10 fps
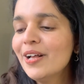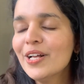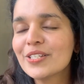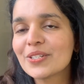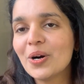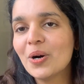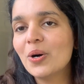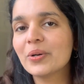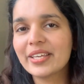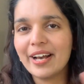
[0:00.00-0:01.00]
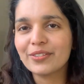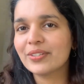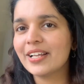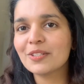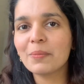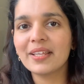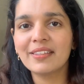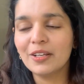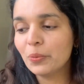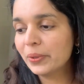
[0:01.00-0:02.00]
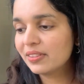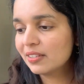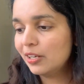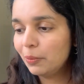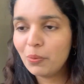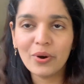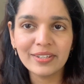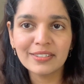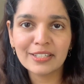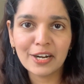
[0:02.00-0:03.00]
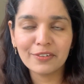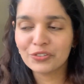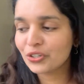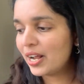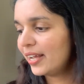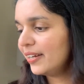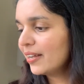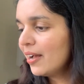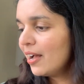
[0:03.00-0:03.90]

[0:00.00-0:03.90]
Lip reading: So yeah, so that's my thing with the lip oils that I've tried.